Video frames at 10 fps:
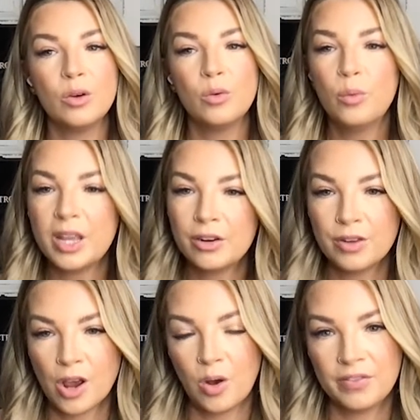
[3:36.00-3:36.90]
we don't
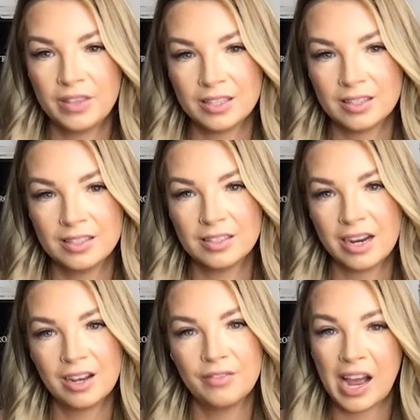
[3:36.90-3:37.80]
know if this is
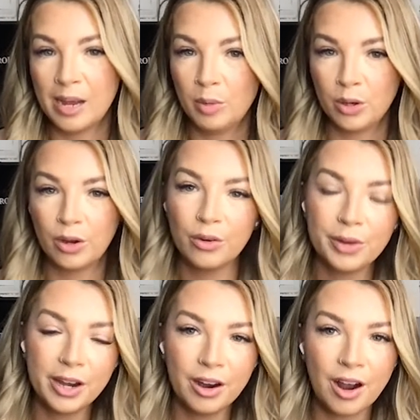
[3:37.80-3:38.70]
like a viable
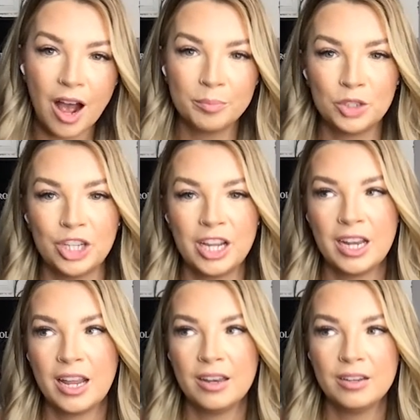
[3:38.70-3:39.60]
career option.
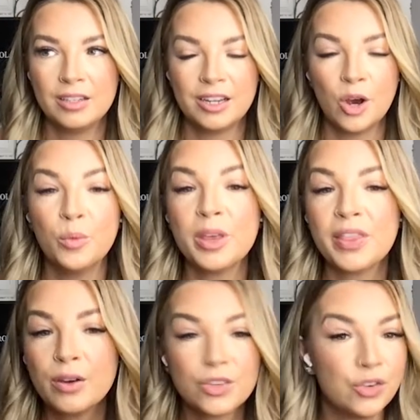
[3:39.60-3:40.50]
And,
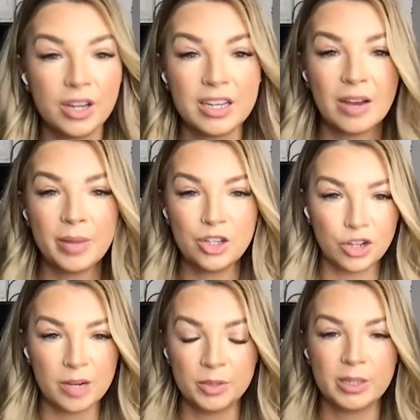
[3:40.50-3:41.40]
without shooting down my
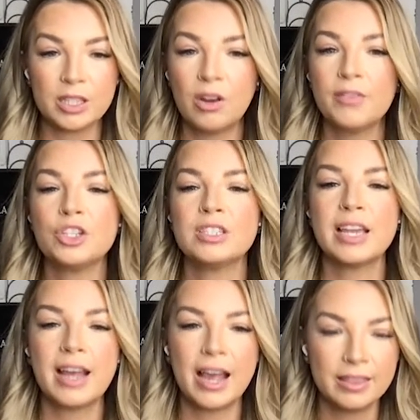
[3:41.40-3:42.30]
dreams whatsoever, she's
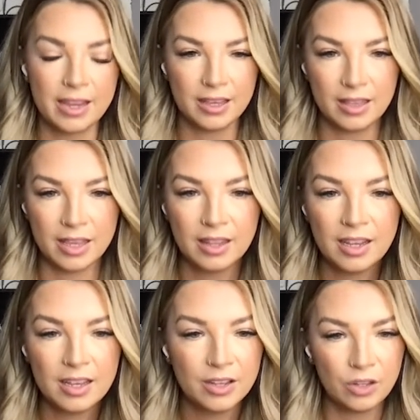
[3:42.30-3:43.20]
like, I think that
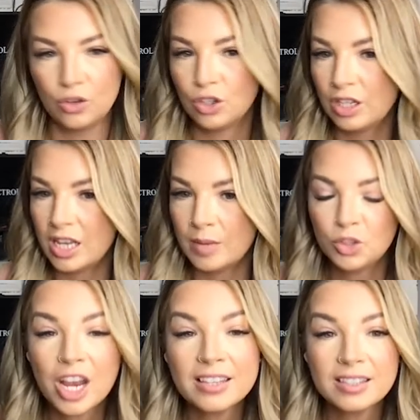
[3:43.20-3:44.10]
you should keep
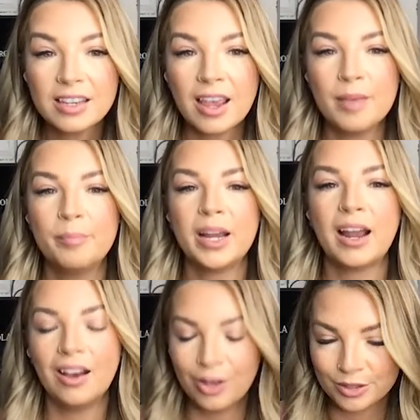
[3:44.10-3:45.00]
chasing it, but
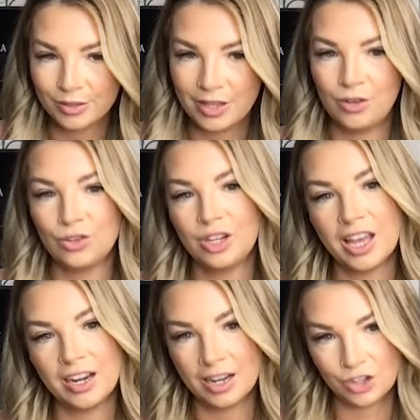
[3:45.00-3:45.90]
I also think you should
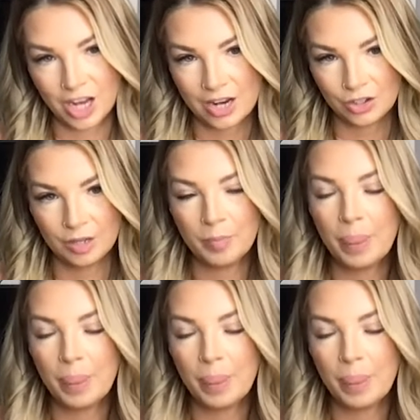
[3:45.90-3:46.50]
get an education.